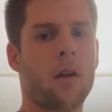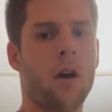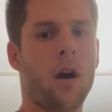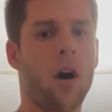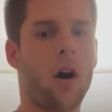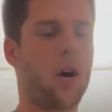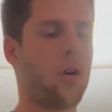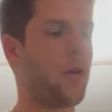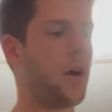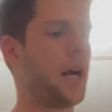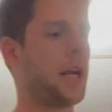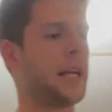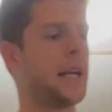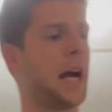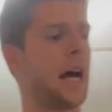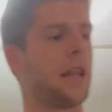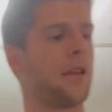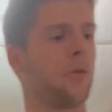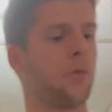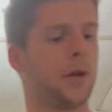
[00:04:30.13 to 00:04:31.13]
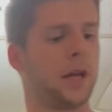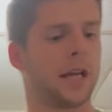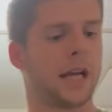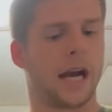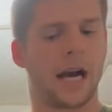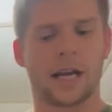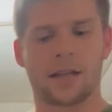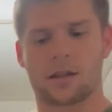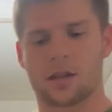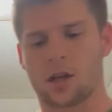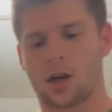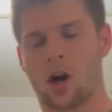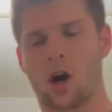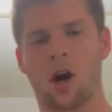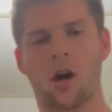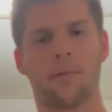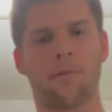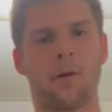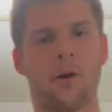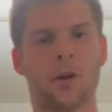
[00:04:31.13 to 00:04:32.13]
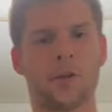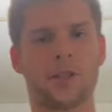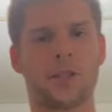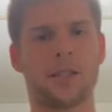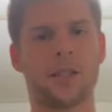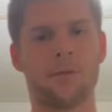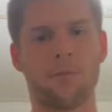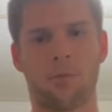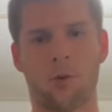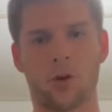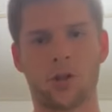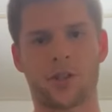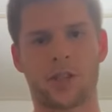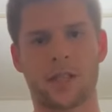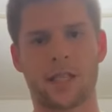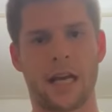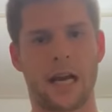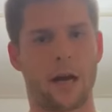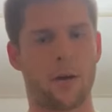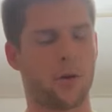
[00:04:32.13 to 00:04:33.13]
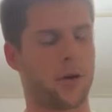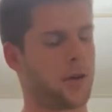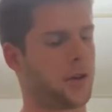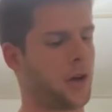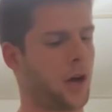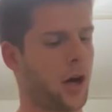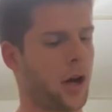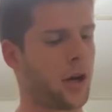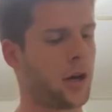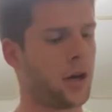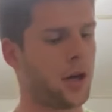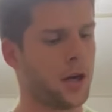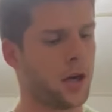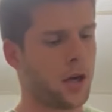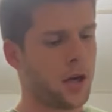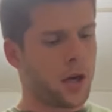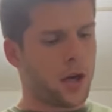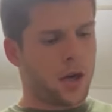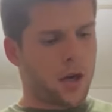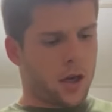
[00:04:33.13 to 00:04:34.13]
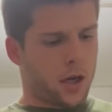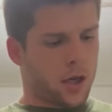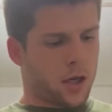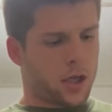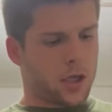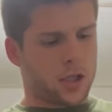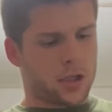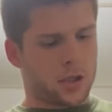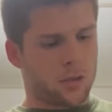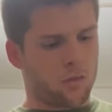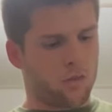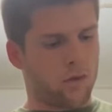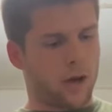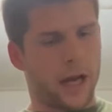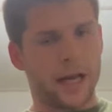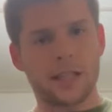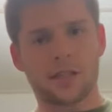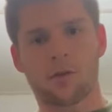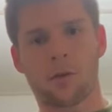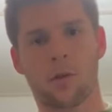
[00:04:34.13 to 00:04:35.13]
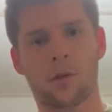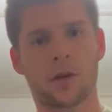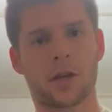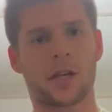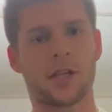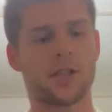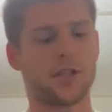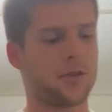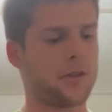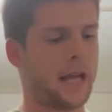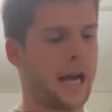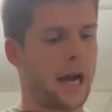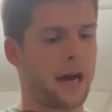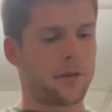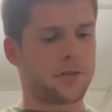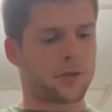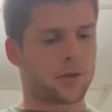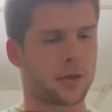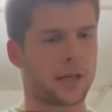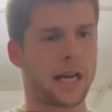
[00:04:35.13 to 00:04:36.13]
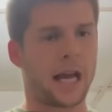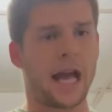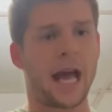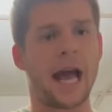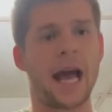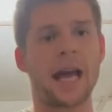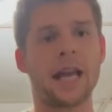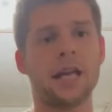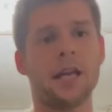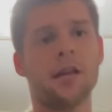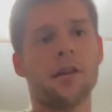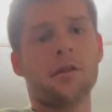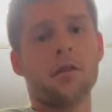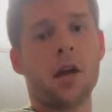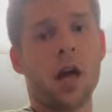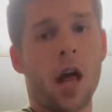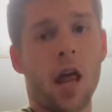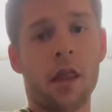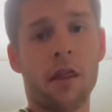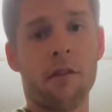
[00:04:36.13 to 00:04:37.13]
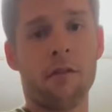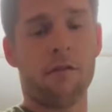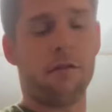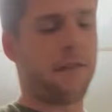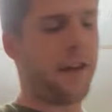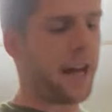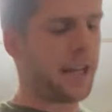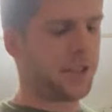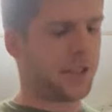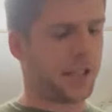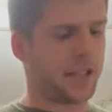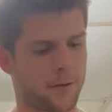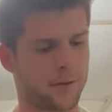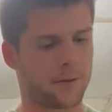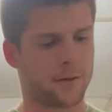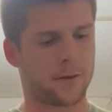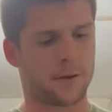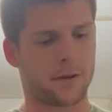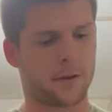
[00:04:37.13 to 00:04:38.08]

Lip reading: All right, now that we got the carb portion down with our rice, what we're going to do now is we're going to add in the veggies.